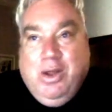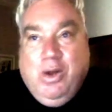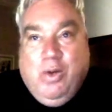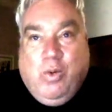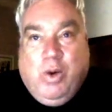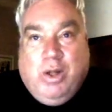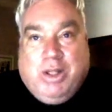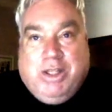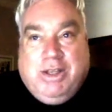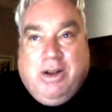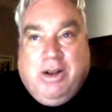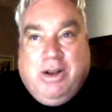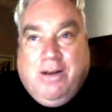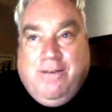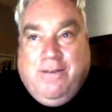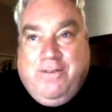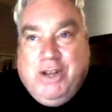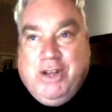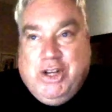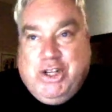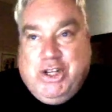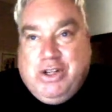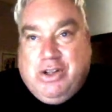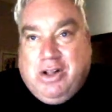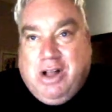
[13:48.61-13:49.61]
What's our
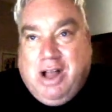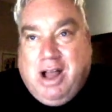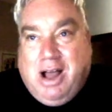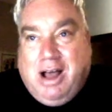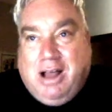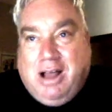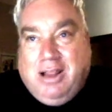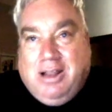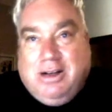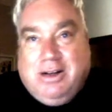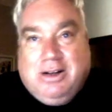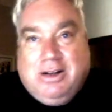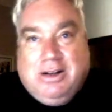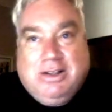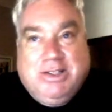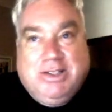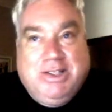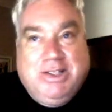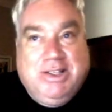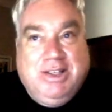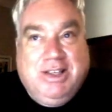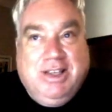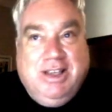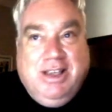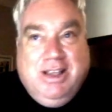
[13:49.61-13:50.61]
official
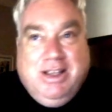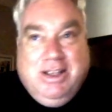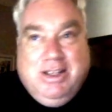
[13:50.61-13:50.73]
colors?